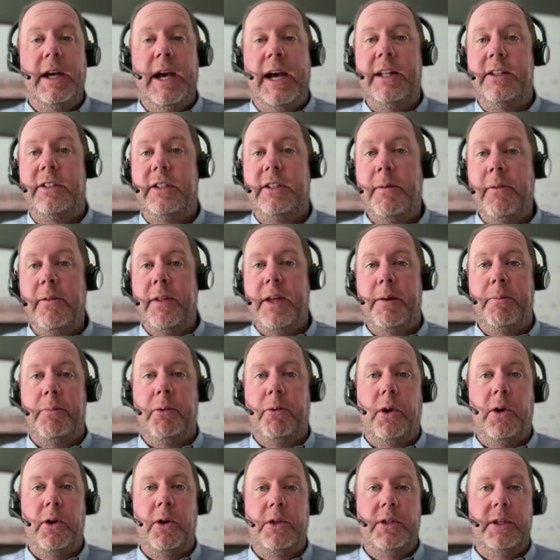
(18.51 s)
and some of the
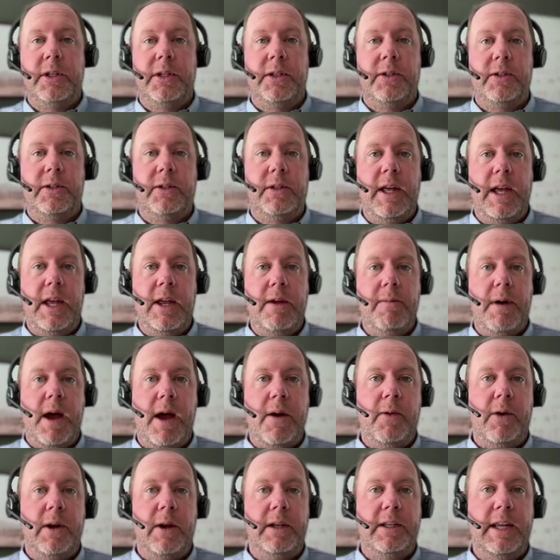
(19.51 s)
approaches that you
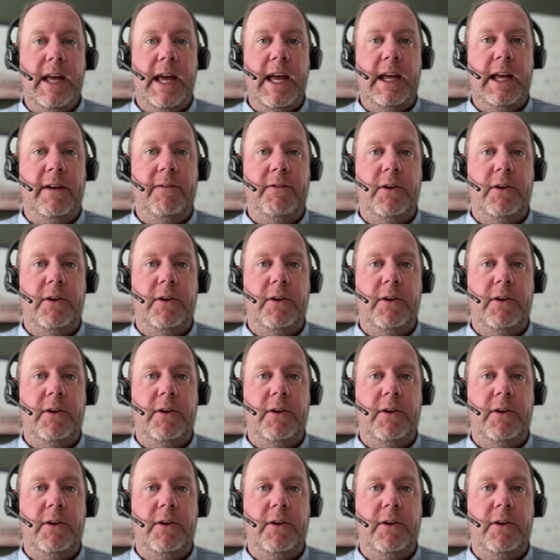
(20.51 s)
might want to take